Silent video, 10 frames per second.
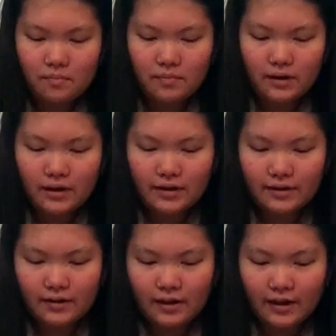
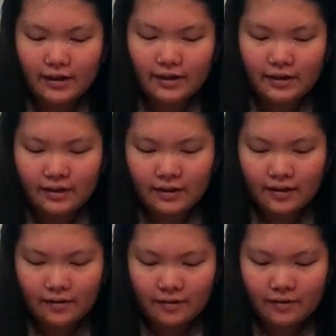
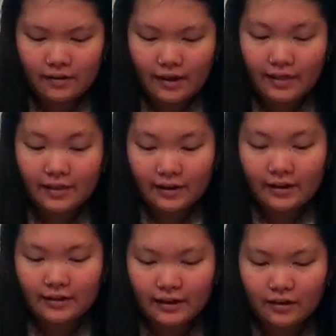
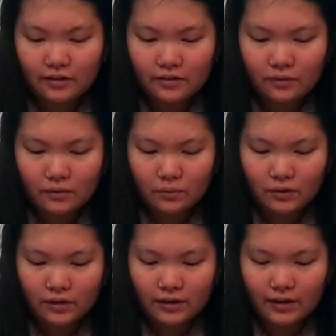because I also was
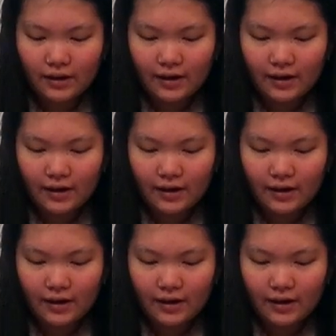working.